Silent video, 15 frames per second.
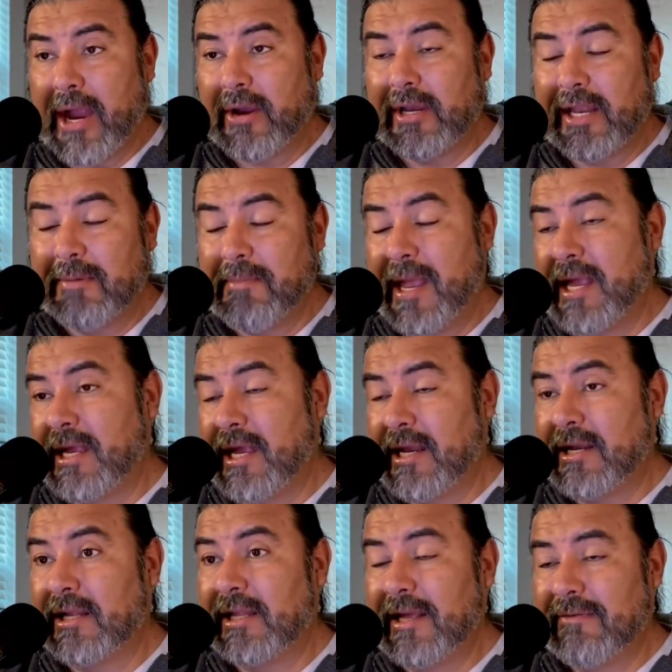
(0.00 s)

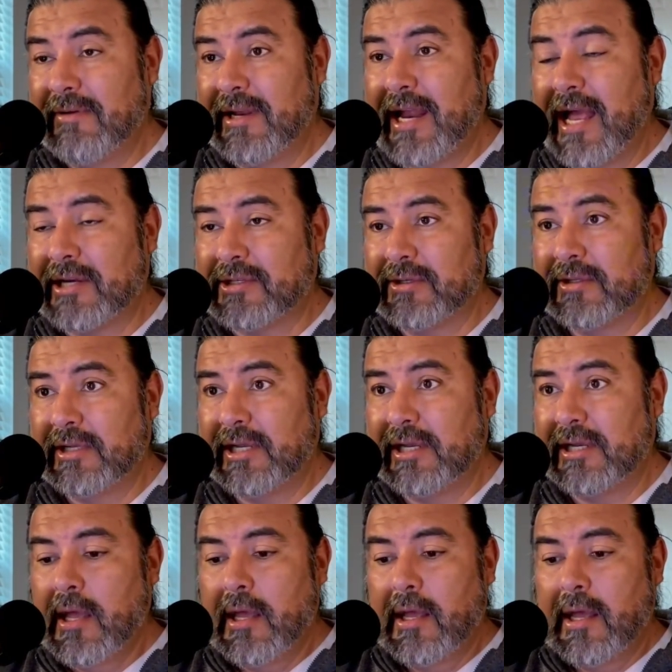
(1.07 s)
making a living,
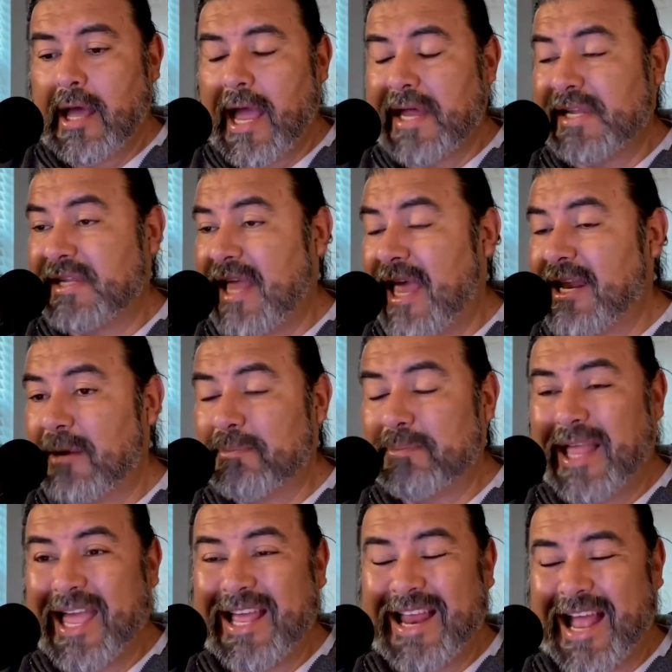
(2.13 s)
actually. I stayed up late.